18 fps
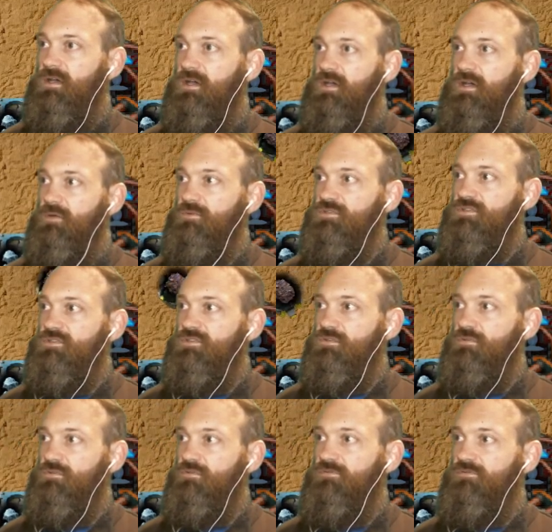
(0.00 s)
which is
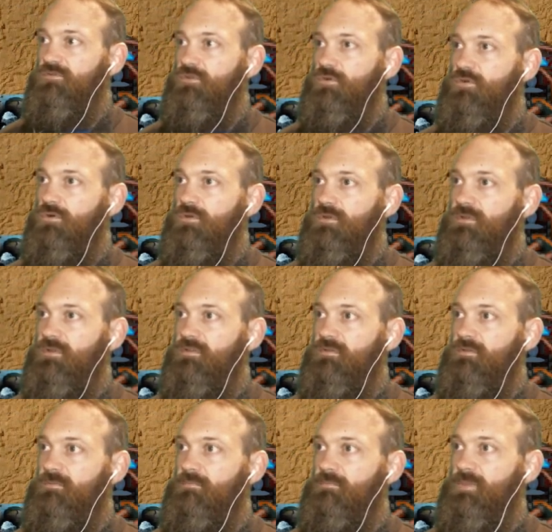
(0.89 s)
used for
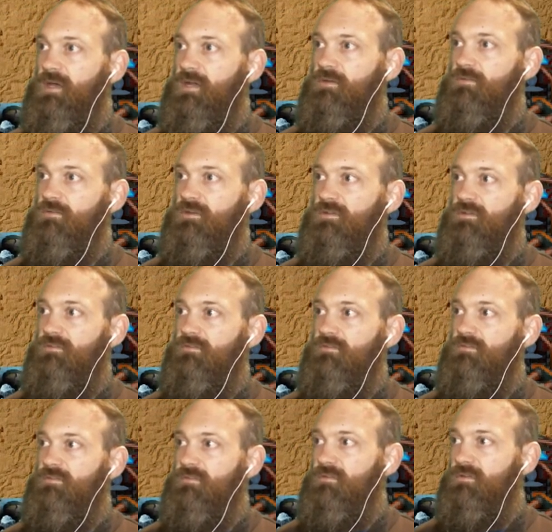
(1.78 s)
lithium batteries.